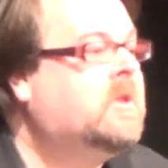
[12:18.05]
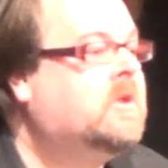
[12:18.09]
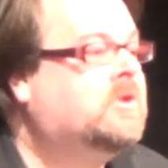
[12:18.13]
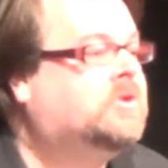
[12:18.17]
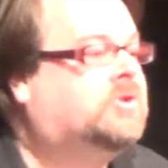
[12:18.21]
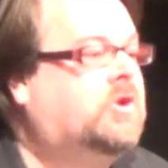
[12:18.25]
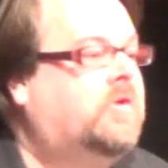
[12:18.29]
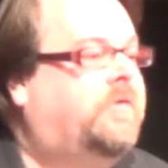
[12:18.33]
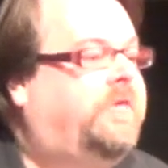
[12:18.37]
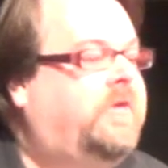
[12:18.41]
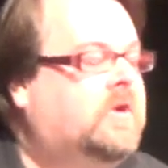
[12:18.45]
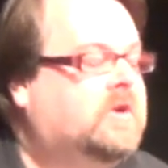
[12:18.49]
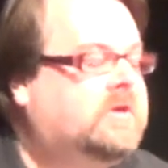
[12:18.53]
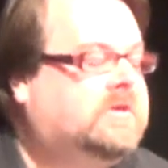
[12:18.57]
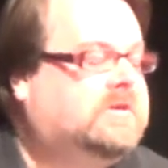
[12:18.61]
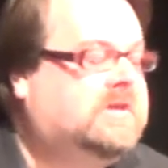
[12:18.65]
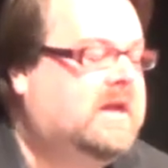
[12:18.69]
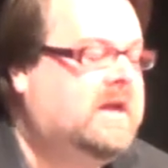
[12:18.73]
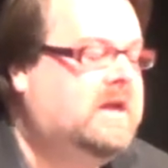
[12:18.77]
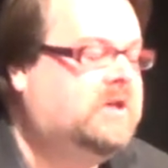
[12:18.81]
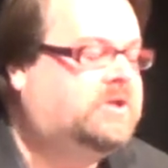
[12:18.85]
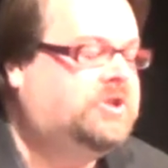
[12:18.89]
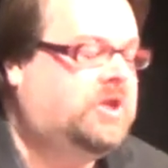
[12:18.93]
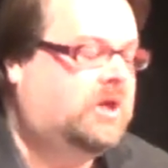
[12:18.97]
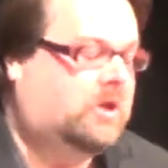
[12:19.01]
So if you're
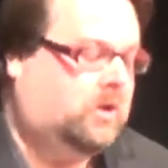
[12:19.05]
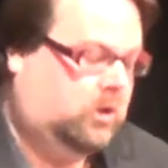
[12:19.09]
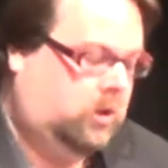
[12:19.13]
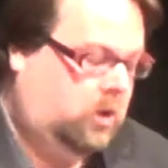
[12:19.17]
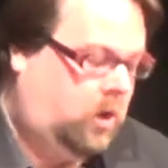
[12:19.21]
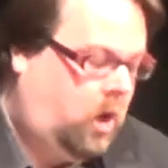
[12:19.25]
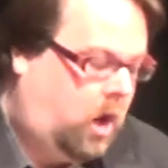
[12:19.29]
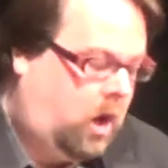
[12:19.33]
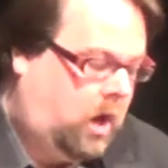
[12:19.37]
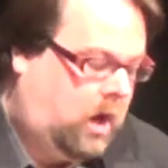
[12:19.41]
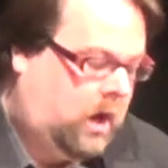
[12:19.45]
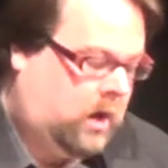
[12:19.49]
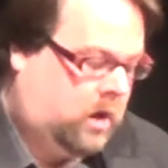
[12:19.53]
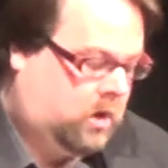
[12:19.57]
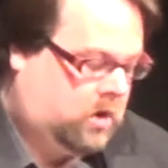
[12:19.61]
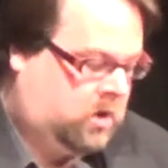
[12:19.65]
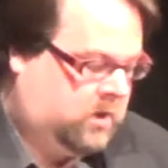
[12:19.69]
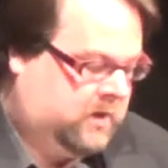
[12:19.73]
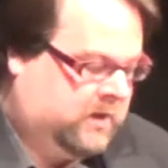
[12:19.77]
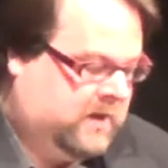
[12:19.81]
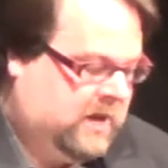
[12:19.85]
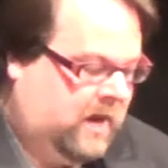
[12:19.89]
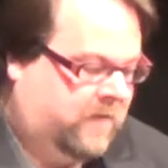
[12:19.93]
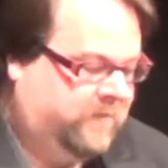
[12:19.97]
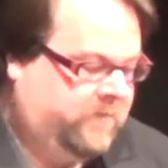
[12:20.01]
teaching law
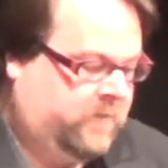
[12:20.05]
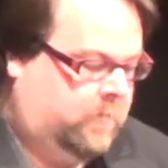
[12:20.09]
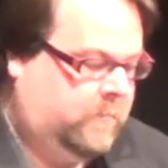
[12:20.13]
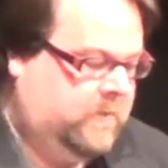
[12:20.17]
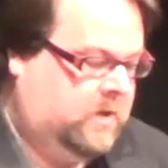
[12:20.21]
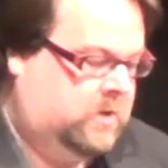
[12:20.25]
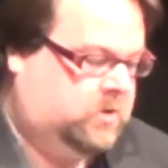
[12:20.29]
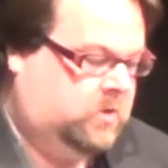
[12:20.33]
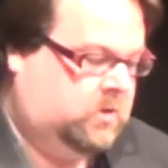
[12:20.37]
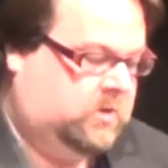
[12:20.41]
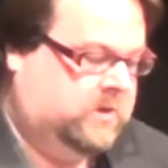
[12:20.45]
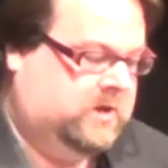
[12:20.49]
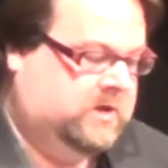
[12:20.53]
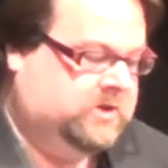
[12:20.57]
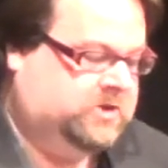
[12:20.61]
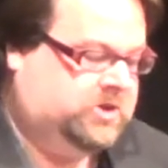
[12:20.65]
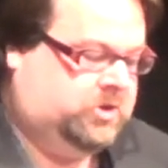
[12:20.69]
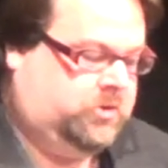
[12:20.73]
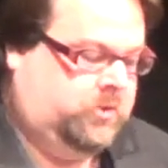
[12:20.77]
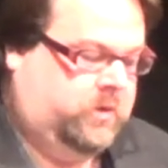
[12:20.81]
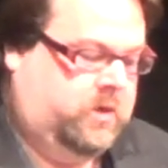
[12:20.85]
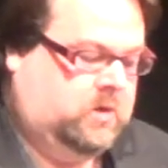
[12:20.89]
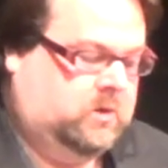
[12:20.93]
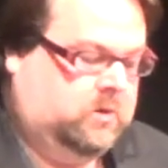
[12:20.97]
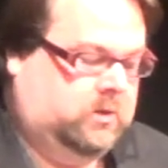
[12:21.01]
or government or
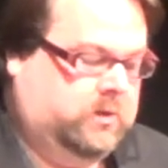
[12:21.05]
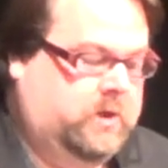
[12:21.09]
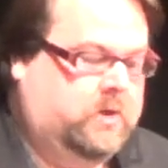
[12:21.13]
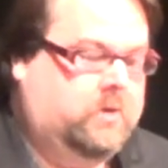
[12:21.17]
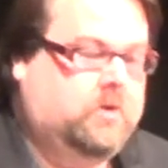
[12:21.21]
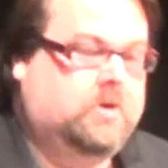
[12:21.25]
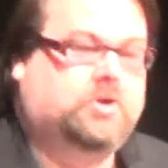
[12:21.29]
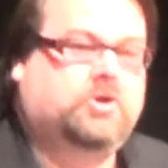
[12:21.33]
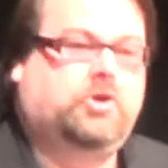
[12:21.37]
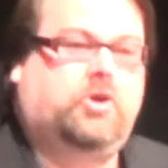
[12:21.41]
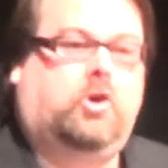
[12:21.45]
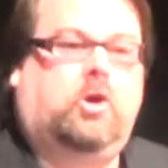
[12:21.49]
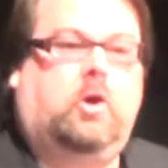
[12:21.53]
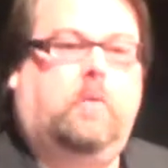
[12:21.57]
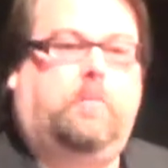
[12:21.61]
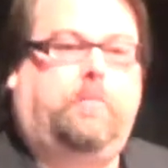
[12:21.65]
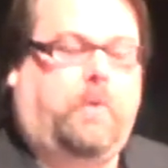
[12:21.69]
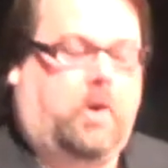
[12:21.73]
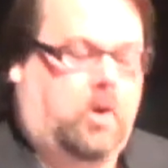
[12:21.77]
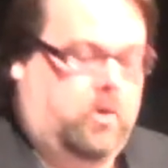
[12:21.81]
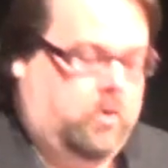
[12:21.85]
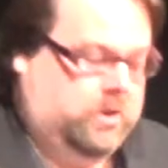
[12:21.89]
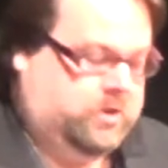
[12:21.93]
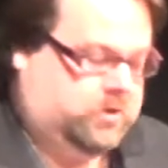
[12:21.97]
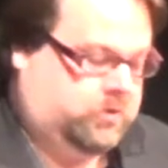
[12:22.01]
history or literature or
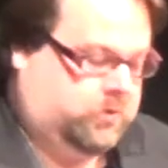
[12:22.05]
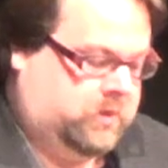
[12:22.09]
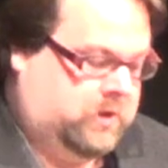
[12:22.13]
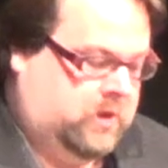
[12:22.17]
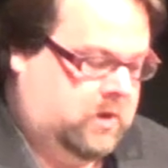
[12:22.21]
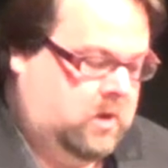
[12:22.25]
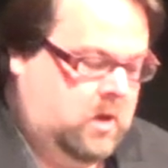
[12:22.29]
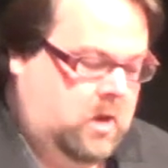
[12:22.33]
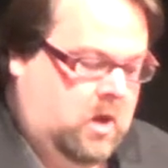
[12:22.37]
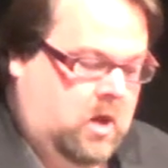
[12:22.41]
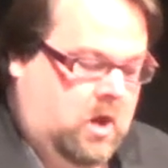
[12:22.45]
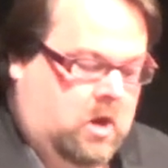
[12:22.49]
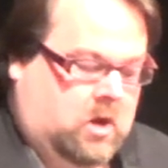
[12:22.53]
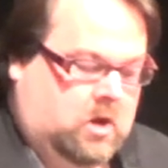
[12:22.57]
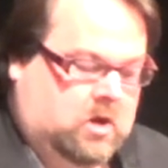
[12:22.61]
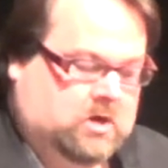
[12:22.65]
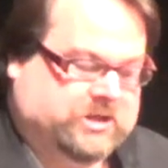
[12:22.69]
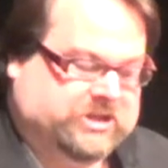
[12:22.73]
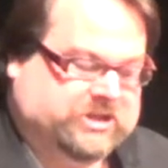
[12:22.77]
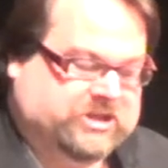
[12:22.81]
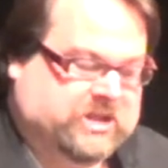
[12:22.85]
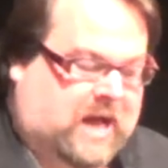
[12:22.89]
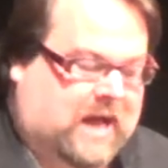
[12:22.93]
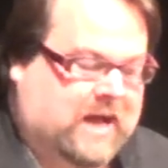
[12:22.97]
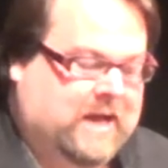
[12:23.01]
poetry or
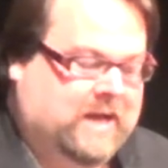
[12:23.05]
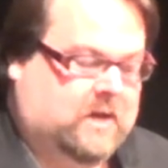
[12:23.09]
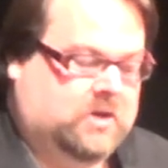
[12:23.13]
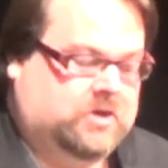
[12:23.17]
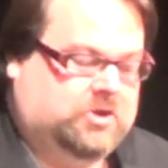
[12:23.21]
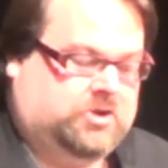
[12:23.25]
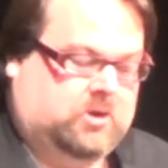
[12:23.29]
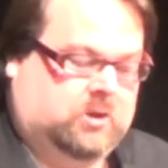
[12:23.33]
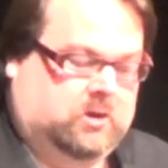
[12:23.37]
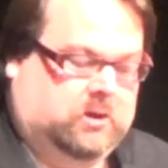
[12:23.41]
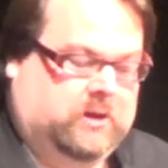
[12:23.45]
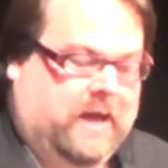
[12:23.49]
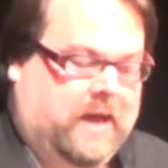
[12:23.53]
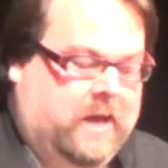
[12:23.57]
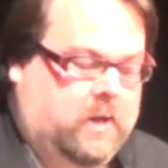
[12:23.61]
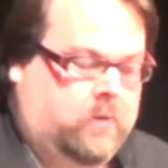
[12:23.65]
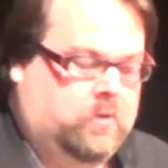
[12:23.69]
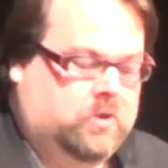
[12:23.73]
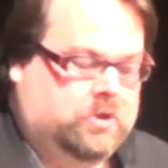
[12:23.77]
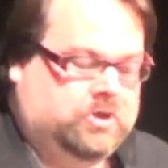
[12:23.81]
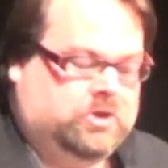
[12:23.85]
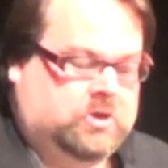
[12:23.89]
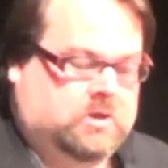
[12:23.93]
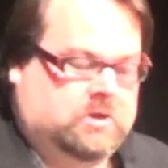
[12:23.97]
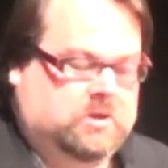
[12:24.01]
science or
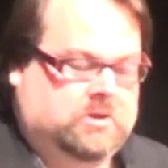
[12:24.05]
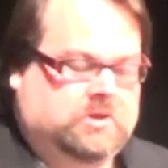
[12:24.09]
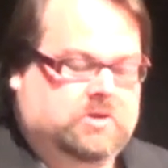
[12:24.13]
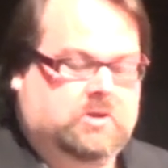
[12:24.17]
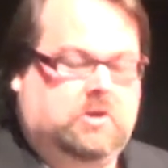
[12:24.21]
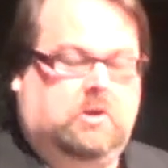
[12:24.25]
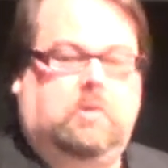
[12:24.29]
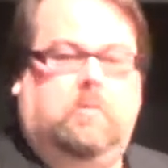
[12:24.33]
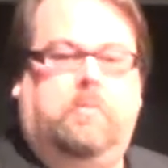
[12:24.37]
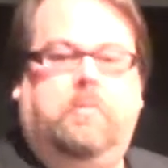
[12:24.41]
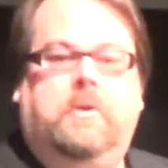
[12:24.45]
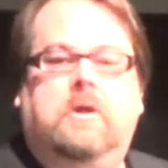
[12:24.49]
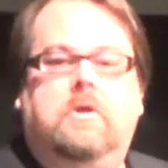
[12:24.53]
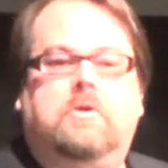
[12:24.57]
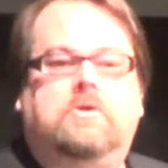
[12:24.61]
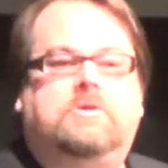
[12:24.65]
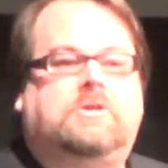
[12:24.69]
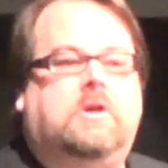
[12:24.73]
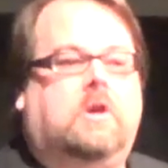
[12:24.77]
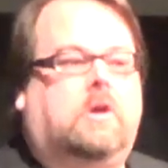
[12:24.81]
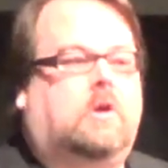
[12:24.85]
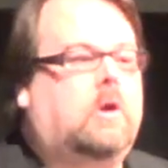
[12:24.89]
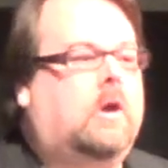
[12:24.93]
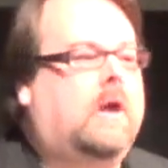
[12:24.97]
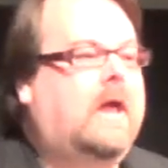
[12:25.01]
languages or
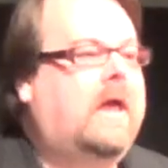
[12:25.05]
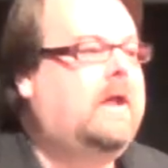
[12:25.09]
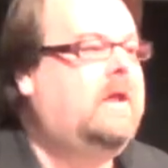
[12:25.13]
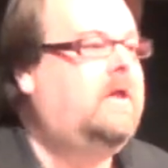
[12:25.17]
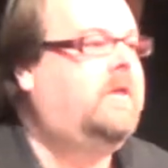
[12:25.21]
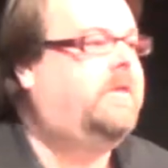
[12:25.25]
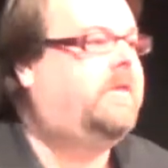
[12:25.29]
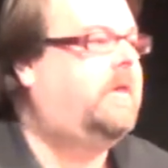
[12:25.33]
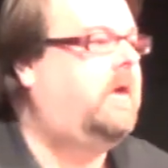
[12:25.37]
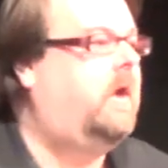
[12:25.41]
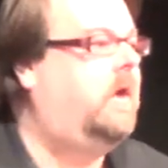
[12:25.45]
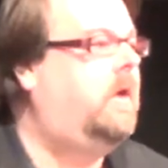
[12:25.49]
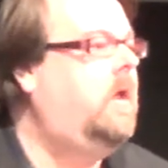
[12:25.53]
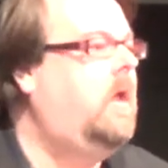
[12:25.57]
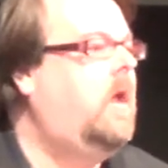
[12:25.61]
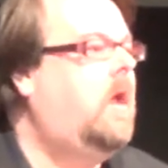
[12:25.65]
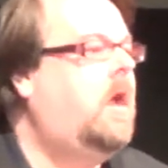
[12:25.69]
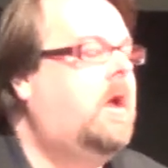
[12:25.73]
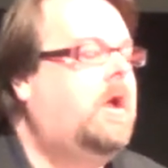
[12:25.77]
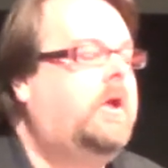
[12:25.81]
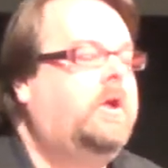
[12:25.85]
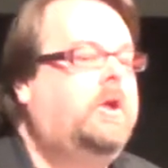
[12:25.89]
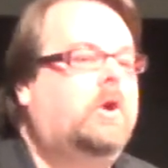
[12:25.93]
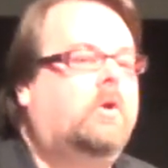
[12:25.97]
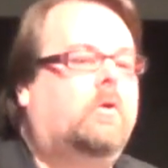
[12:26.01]
music or anything,
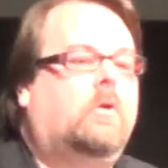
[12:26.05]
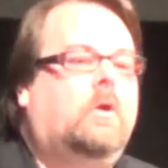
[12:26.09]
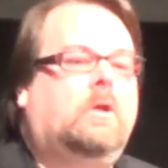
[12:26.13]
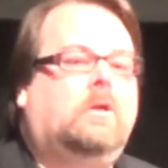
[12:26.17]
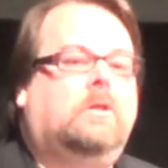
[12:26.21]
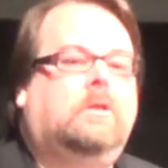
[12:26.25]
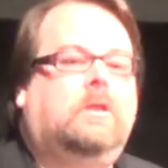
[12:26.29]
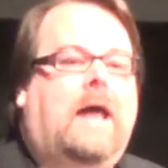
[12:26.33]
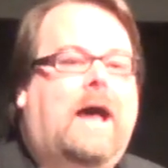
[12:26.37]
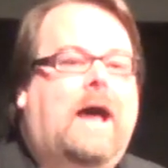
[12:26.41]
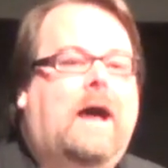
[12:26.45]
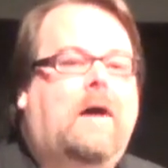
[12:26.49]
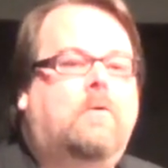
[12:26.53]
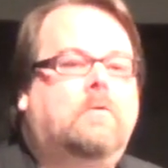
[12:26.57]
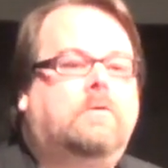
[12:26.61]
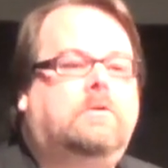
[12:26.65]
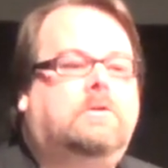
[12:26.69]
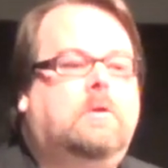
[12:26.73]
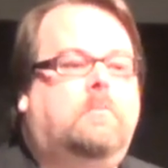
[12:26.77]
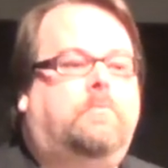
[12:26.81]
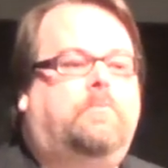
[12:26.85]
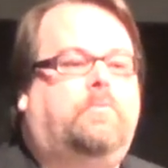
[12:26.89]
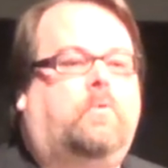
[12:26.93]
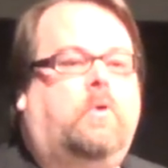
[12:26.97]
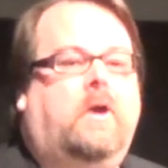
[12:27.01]
you're allowed
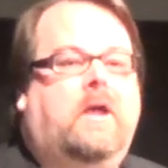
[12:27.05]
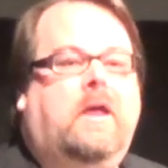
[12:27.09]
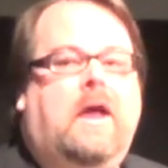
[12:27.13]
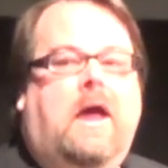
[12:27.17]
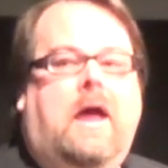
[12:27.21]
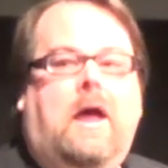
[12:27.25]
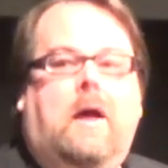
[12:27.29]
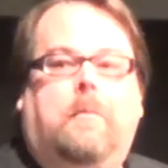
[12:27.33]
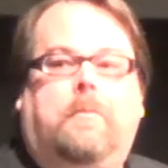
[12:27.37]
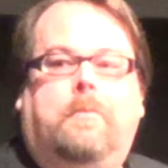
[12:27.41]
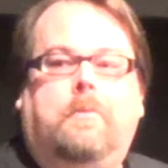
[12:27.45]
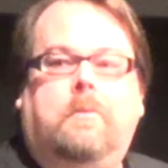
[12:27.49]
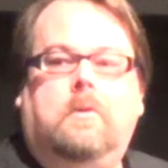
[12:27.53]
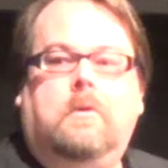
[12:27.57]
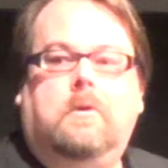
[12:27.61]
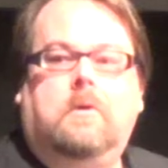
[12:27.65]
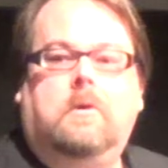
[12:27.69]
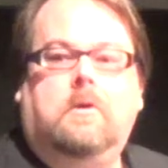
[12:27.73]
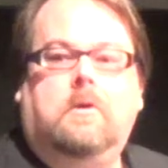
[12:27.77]
to bring up